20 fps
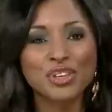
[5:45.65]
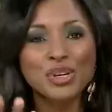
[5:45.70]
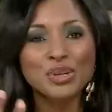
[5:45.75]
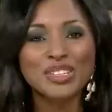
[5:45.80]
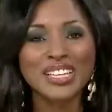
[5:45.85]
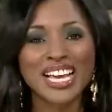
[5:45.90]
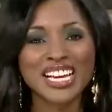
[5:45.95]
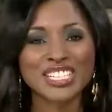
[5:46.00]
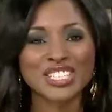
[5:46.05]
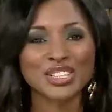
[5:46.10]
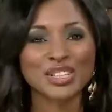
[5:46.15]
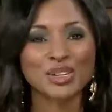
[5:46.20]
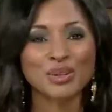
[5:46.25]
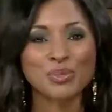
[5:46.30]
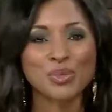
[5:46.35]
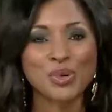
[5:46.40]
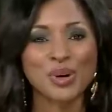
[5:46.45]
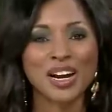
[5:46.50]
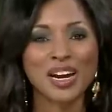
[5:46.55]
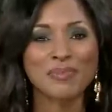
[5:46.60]
you'd like to learn
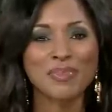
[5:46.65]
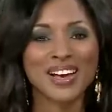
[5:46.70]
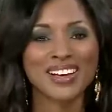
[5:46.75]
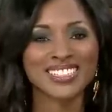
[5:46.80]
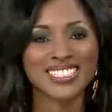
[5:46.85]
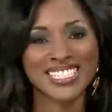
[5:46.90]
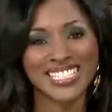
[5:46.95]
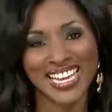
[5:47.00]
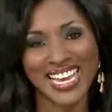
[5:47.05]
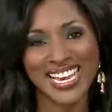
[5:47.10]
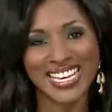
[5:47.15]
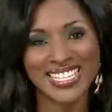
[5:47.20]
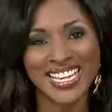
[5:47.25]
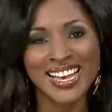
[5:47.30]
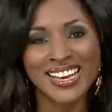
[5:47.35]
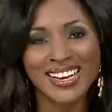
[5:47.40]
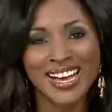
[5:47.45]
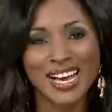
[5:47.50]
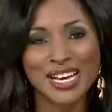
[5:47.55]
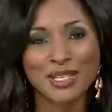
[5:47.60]
more about today's
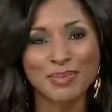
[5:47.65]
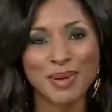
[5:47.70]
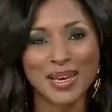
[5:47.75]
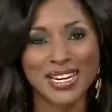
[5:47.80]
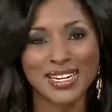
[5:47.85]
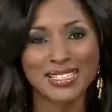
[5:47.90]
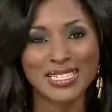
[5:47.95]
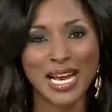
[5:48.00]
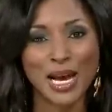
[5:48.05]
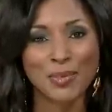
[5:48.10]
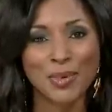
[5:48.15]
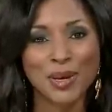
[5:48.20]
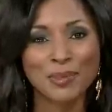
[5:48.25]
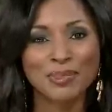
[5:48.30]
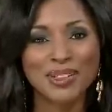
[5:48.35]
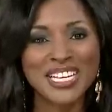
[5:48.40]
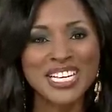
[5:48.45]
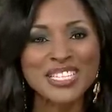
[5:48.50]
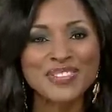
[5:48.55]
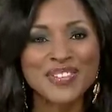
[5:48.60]
cosmetic topic,
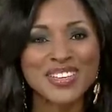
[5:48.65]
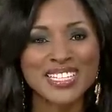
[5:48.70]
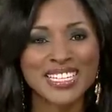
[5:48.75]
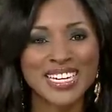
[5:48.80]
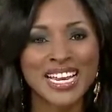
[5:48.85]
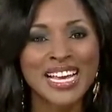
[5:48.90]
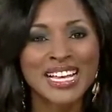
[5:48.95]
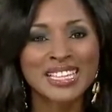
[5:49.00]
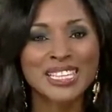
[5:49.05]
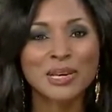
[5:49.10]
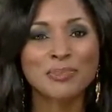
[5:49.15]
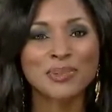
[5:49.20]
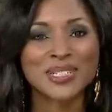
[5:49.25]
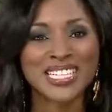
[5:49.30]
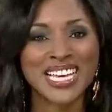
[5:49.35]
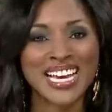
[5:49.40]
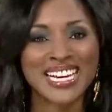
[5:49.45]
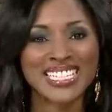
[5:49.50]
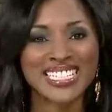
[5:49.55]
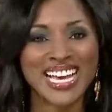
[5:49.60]
please visit
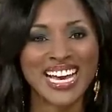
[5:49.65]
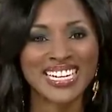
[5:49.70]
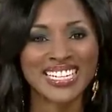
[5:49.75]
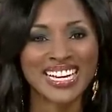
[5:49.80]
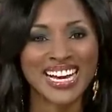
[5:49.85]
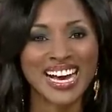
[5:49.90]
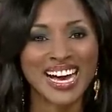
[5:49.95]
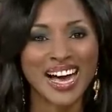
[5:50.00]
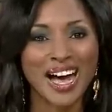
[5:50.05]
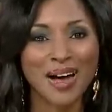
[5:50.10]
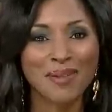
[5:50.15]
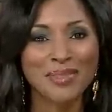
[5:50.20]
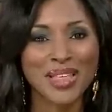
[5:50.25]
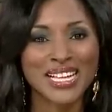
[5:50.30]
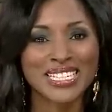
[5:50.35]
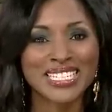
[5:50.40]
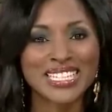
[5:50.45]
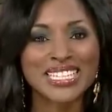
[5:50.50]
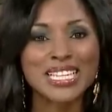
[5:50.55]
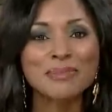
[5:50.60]
lipotec.com.
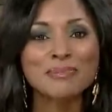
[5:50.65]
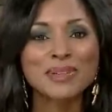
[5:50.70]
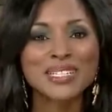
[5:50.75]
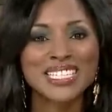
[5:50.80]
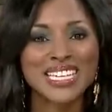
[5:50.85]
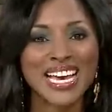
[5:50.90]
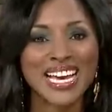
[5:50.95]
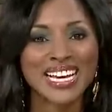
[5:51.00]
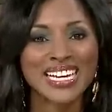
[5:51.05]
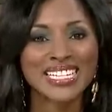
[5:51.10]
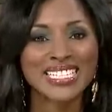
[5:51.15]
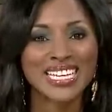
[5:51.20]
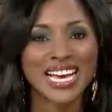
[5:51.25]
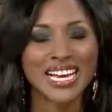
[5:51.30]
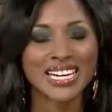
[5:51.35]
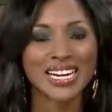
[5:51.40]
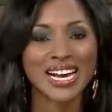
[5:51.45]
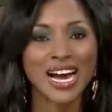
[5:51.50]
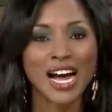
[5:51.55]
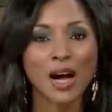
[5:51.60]
That's
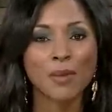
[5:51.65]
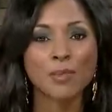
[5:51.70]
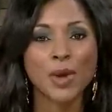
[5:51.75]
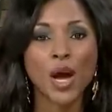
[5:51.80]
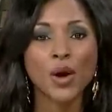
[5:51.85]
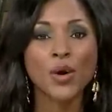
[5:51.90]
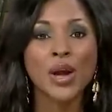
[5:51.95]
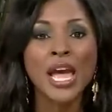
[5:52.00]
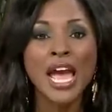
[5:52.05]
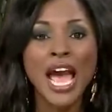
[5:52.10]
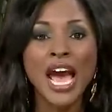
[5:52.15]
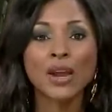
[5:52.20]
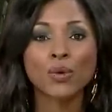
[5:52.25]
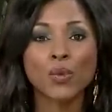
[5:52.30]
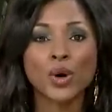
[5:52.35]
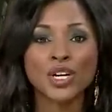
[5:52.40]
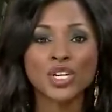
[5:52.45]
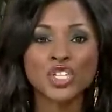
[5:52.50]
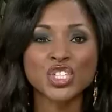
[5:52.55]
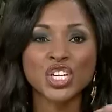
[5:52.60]
lipotec.com. Oh, and
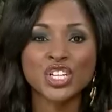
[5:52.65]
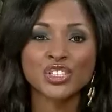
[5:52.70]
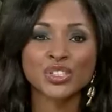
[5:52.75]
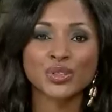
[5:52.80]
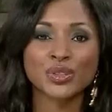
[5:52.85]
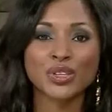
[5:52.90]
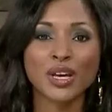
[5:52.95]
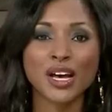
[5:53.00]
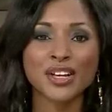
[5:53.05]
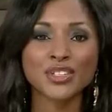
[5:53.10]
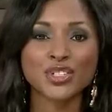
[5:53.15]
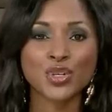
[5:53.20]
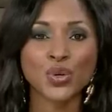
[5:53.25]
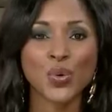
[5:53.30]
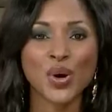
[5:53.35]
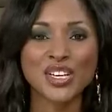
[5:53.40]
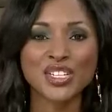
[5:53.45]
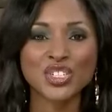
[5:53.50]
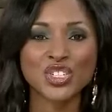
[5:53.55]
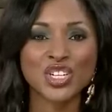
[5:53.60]
want to share your thoughts or
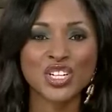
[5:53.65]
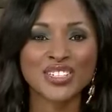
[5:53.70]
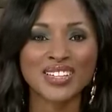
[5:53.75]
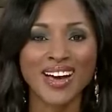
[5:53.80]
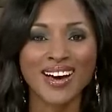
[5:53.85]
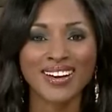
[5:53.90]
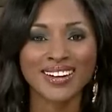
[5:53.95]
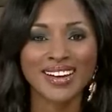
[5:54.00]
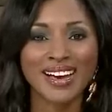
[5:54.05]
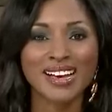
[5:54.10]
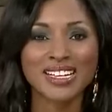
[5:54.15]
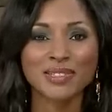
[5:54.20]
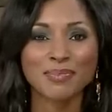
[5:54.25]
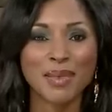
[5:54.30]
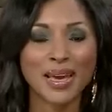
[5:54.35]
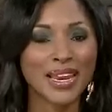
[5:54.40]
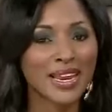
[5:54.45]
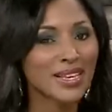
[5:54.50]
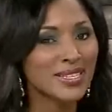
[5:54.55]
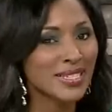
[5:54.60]
questions on
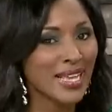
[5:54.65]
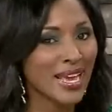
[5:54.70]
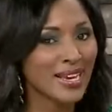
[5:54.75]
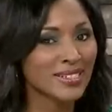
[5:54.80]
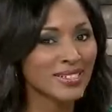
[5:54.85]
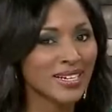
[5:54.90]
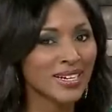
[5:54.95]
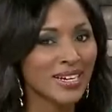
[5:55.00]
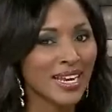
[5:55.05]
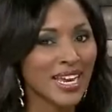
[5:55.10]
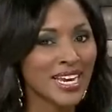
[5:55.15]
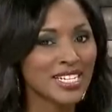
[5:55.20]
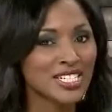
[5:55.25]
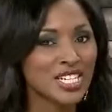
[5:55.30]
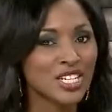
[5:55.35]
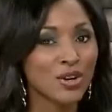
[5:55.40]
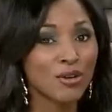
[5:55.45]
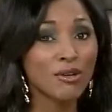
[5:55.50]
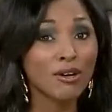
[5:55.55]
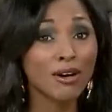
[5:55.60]
cosmetics, anti
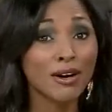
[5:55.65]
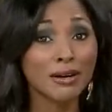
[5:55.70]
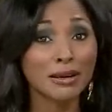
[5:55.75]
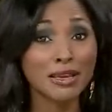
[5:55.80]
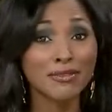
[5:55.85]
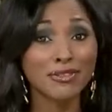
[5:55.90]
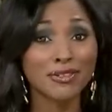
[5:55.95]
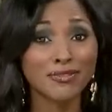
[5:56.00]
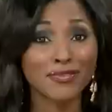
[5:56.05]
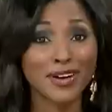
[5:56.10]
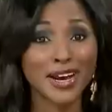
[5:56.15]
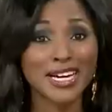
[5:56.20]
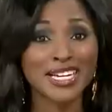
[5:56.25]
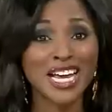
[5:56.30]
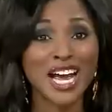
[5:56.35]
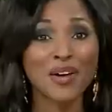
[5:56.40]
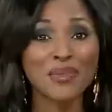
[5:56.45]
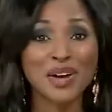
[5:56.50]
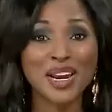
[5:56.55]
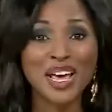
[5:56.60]
aging, or even find
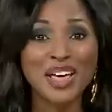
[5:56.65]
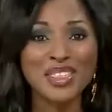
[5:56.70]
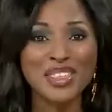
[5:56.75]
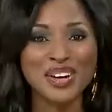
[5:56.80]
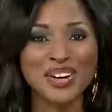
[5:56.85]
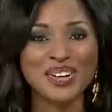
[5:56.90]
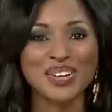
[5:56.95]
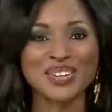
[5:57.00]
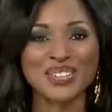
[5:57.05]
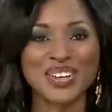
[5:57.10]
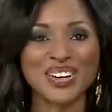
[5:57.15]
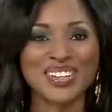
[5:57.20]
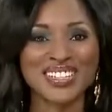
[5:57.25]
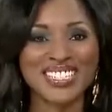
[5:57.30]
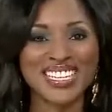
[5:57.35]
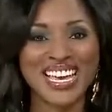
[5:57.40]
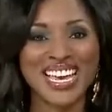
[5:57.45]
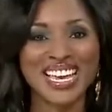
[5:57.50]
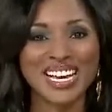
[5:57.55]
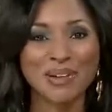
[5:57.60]
out what others are
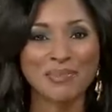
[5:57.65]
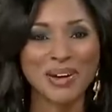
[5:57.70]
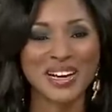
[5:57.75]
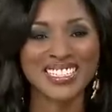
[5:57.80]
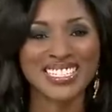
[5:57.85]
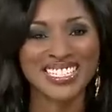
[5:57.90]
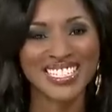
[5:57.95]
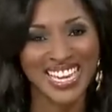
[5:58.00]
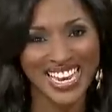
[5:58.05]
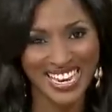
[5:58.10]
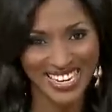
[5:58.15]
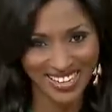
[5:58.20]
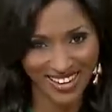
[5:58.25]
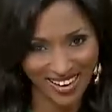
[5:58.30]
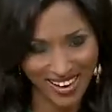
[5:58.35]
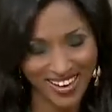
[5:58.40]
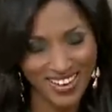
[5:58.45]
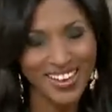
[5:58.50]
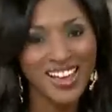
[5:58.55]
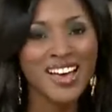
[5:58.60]
saying about staying
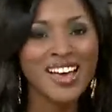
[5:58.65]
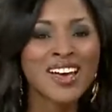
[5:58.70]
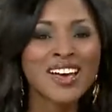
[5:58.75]
young?